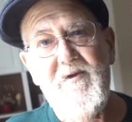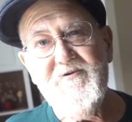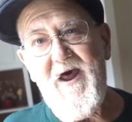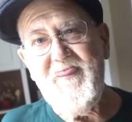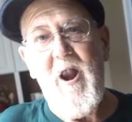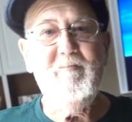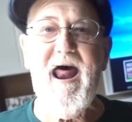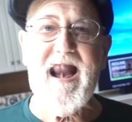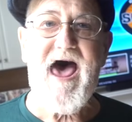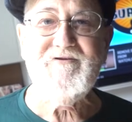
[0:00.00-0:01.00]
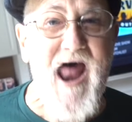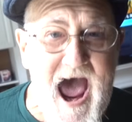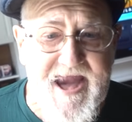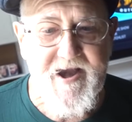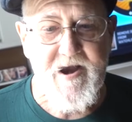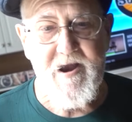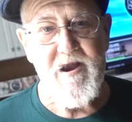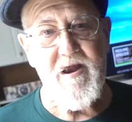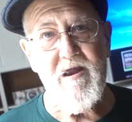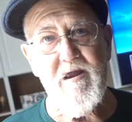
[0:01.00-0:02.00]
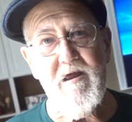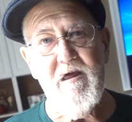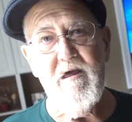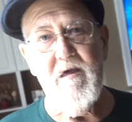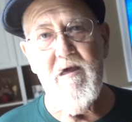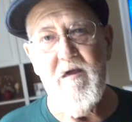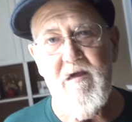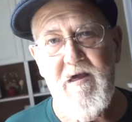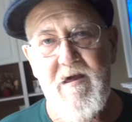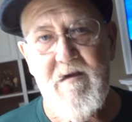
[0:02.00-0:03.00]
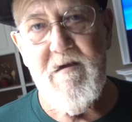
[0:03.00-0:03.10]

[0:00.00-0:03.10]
so I thought about it last night. What do you mean you don't sleep?